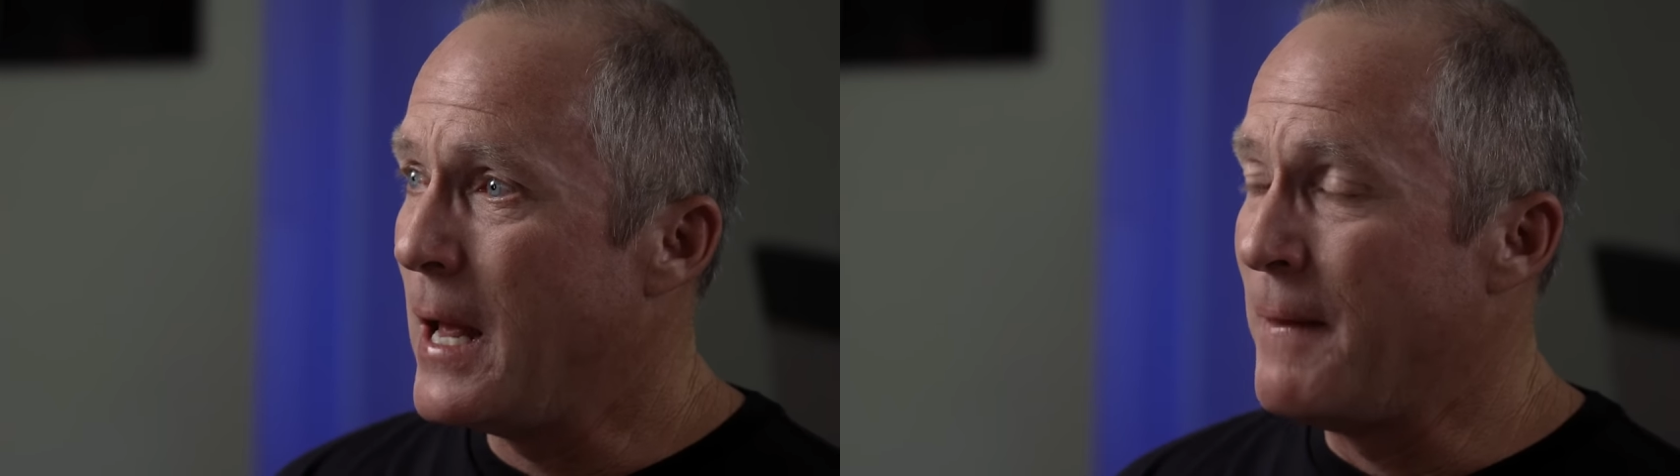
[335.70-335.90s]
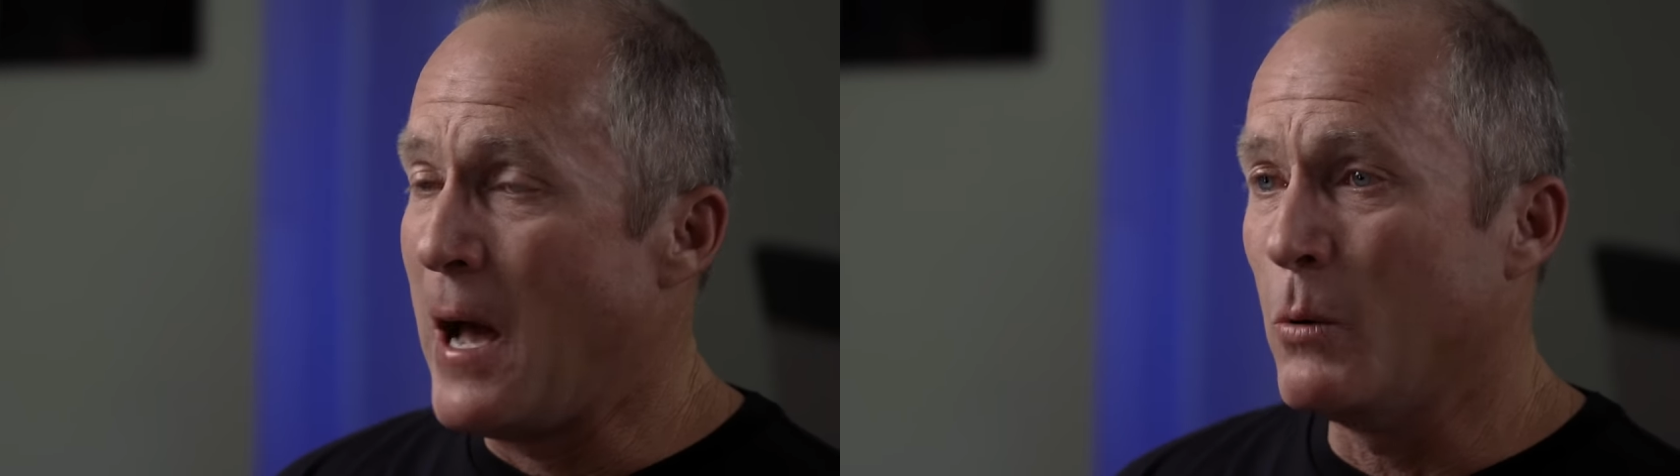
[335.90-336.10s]

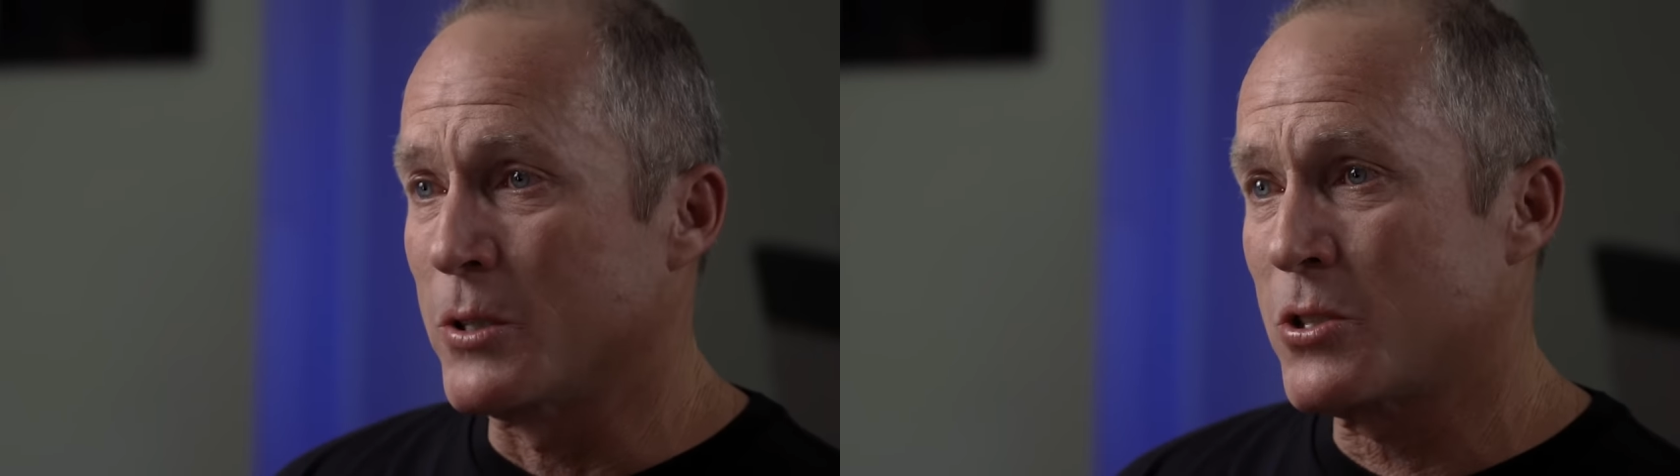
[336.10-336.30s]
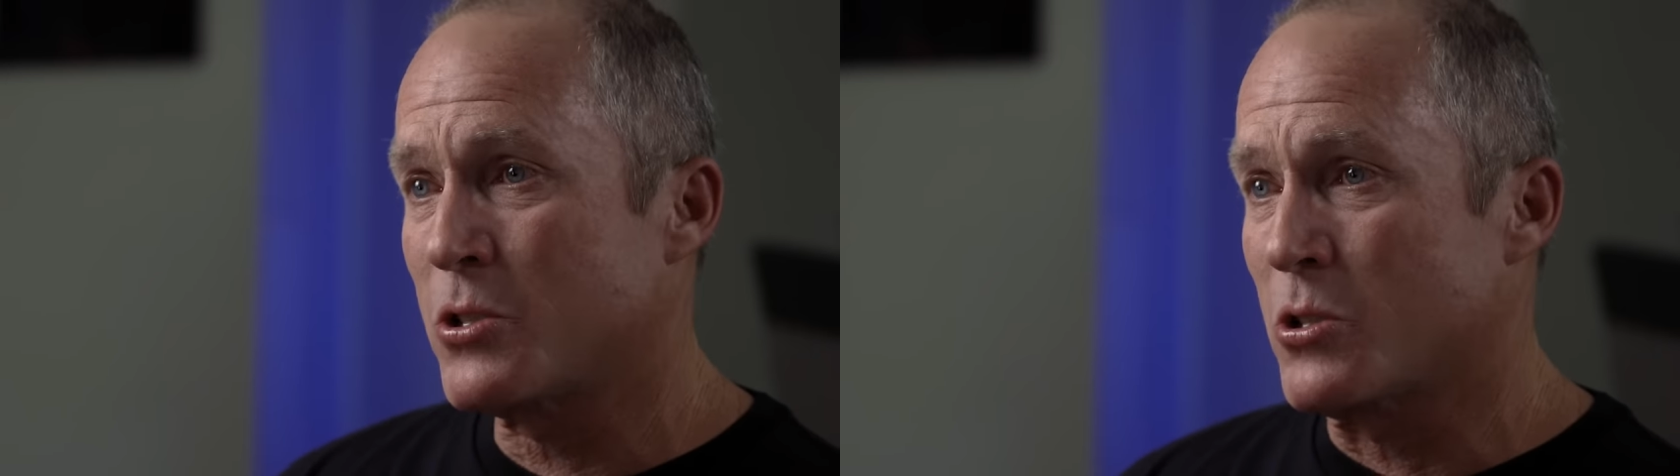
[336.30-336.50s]
And that
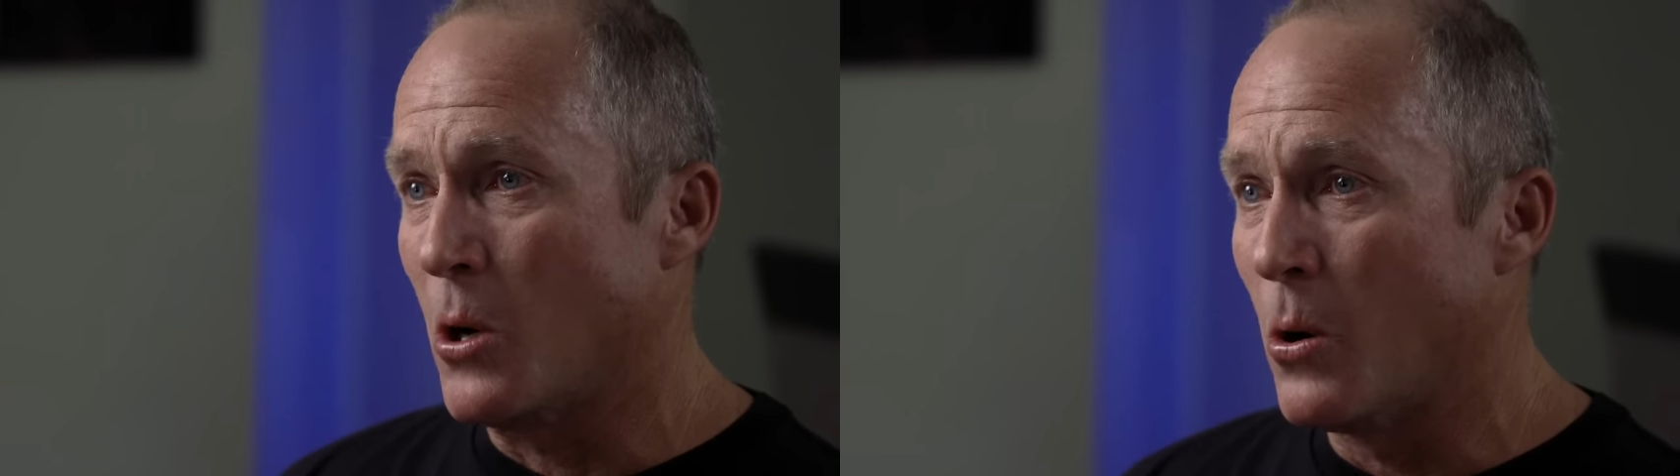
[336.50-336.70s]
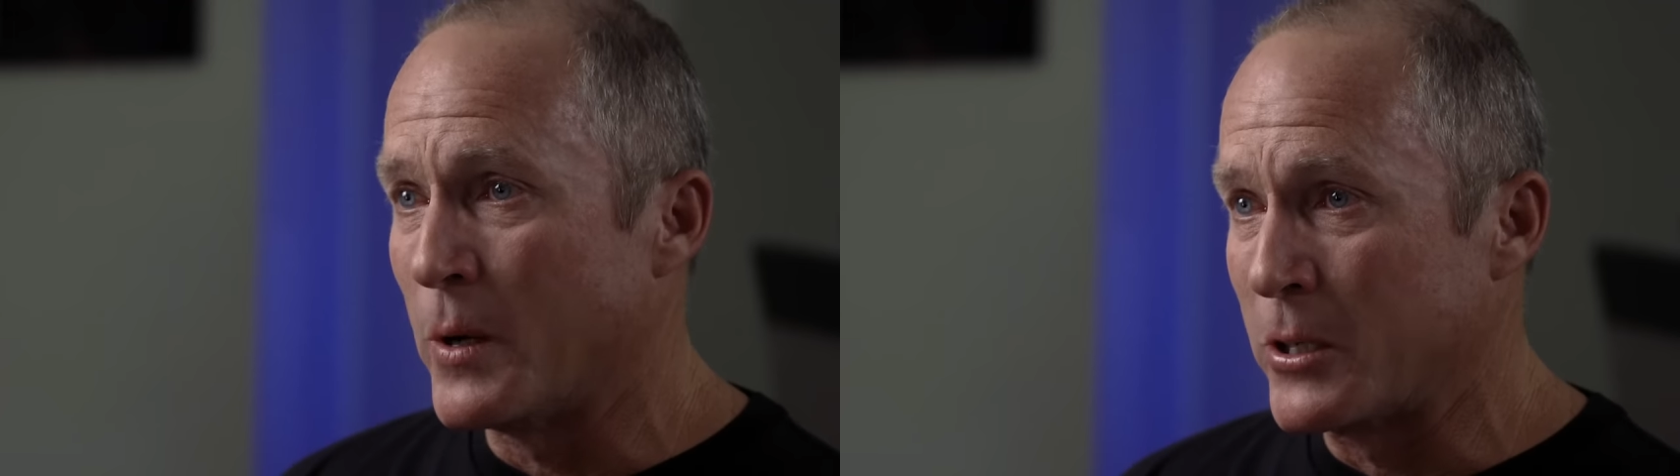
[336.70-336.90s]
was so